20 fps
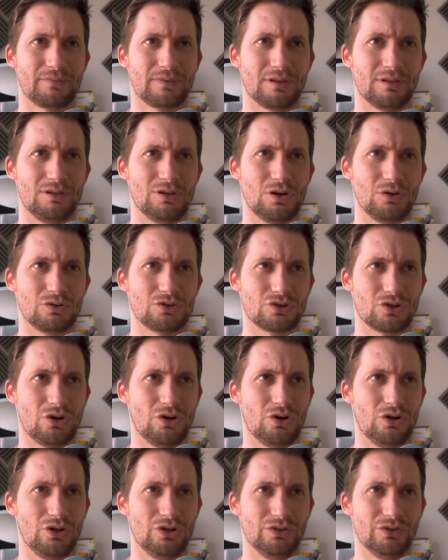notes
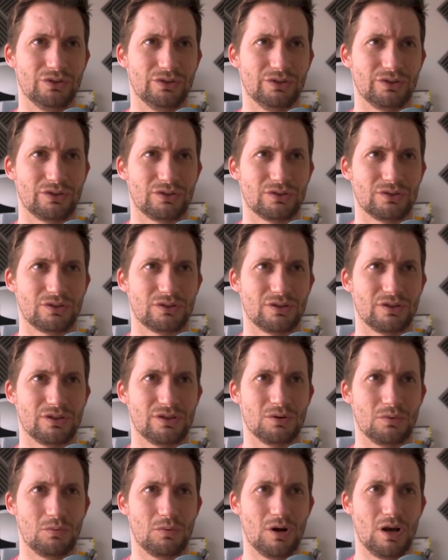on
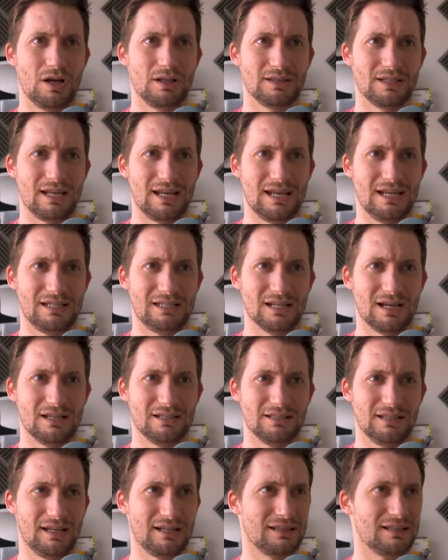the work that he'd
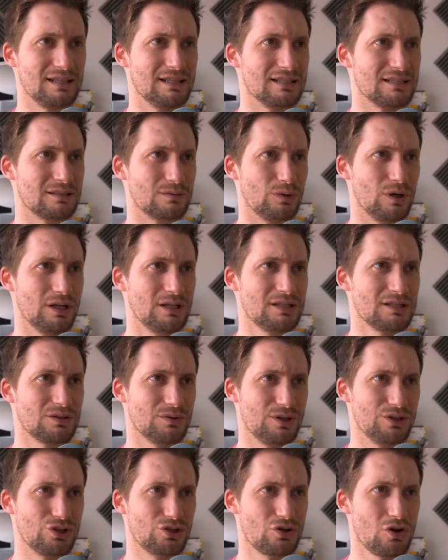done, like this, right? So
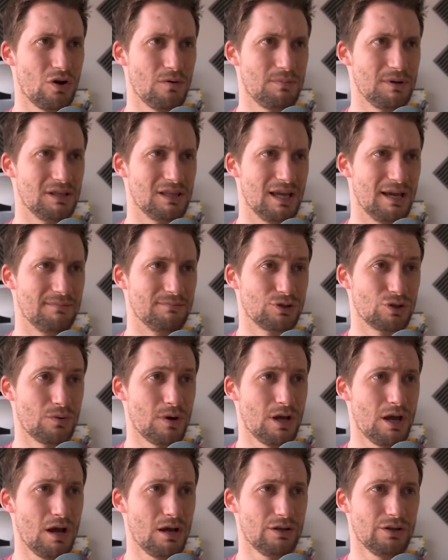I just copied them. So
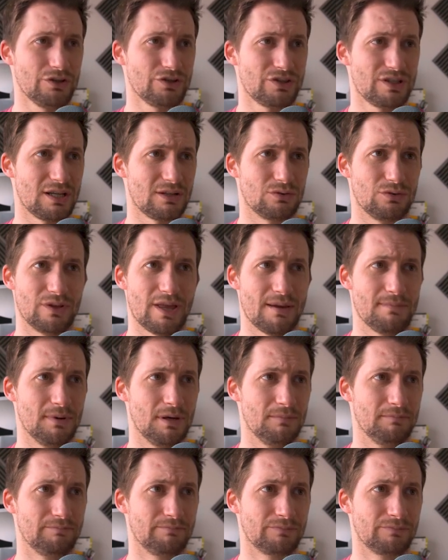I'll stick all them up.